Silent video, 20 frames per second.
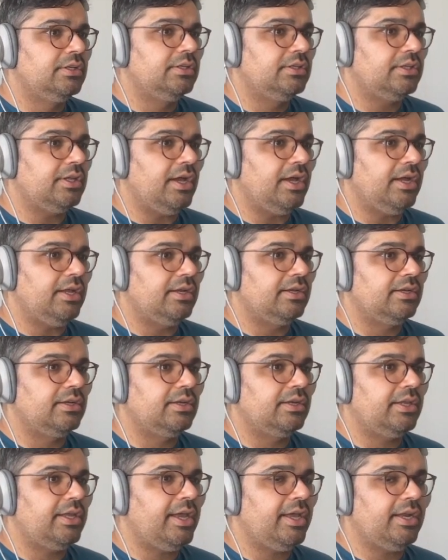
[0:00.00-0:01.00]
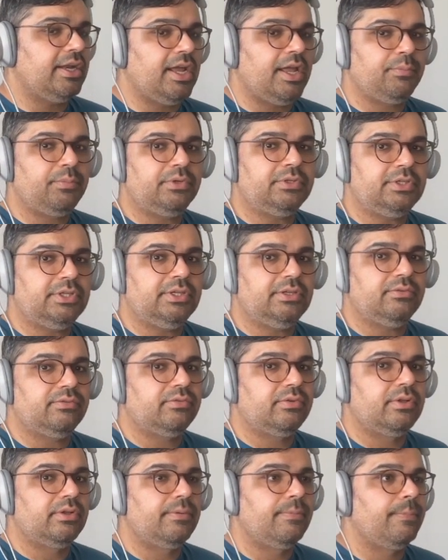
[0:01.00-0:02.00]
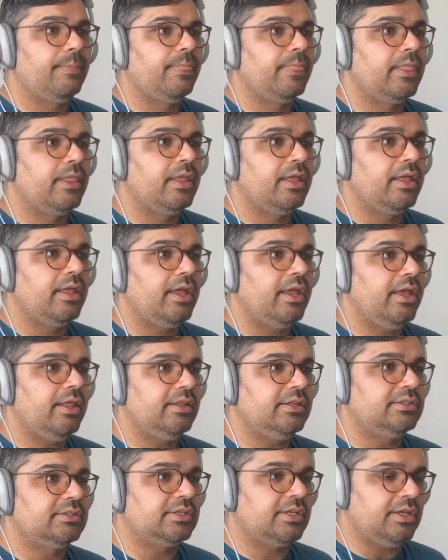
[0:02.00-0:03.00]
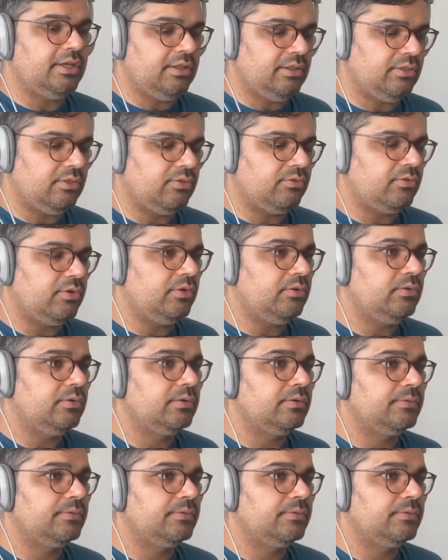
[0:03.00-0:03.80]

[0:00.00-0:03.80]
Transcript: dot get, I believe, and this can throw.